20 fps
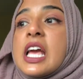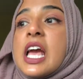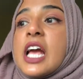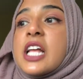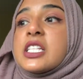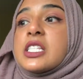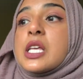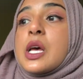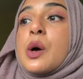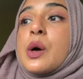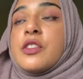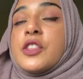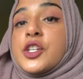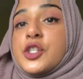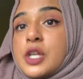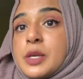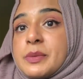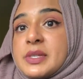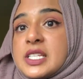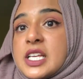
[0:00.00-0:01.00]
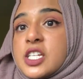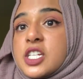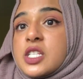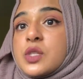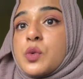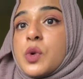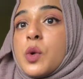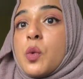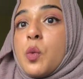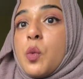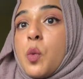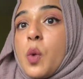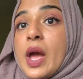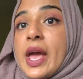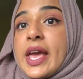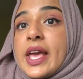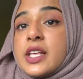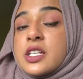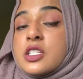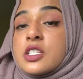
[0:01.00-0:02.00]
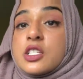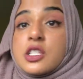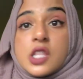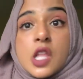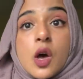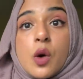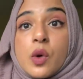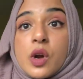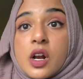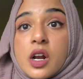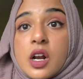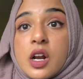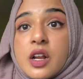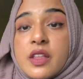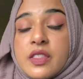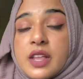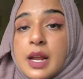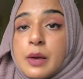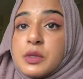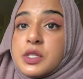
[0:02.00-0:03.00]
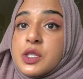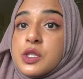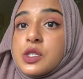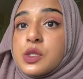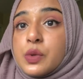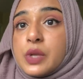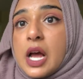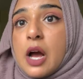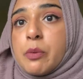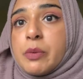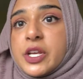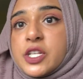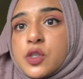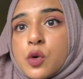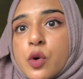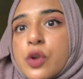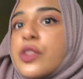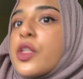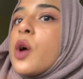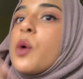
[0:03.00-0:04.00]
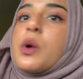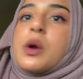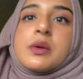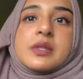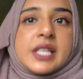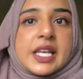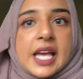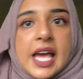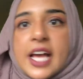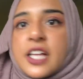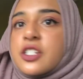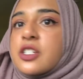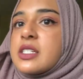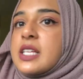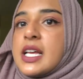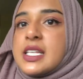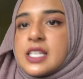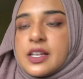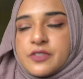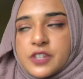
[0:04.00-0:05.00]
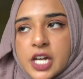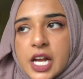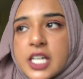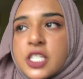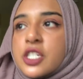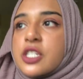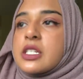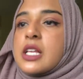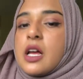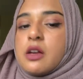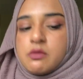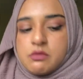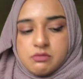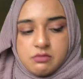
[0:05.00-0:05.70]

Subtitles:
And so the treatment sessions were way slower than I was used to in outpatient ortho, where it was like exercise after exercise